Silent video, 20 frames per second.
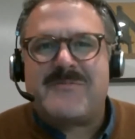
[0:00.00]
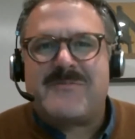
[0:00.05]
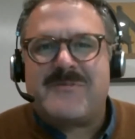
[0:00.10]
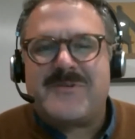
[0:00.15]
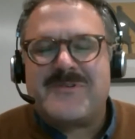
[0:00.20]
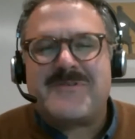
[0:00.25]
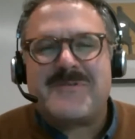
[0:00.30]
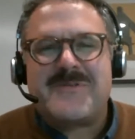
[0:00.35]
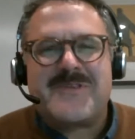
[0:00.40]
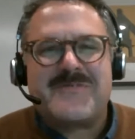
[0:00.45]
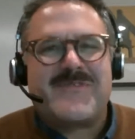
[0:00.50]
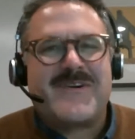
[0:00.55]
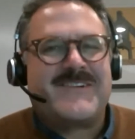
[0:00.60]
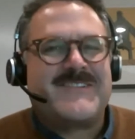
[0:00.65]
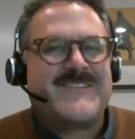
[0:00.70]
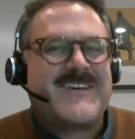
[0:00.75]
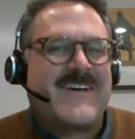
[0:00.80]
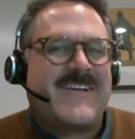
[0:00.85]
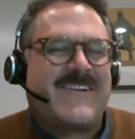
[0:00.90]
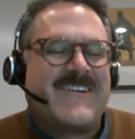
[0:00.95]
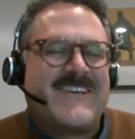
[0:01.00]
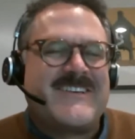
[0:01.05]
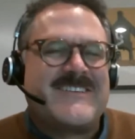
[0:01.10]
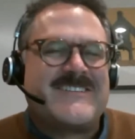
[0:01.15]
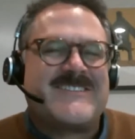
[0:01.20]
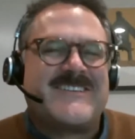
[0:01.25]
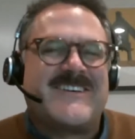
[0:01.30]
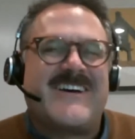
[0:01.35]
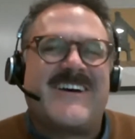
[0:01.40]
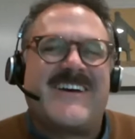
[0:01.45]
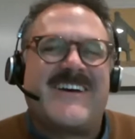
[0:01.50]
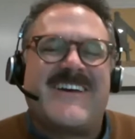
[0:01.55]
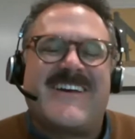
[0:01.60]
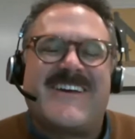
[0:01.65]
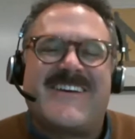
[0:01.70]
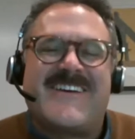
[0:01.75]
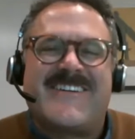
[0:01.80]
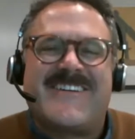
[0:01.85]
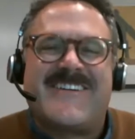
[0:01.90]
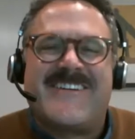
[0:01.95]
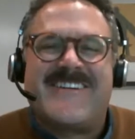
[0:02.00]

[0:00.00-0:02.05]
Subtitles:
We'll see what the final title is in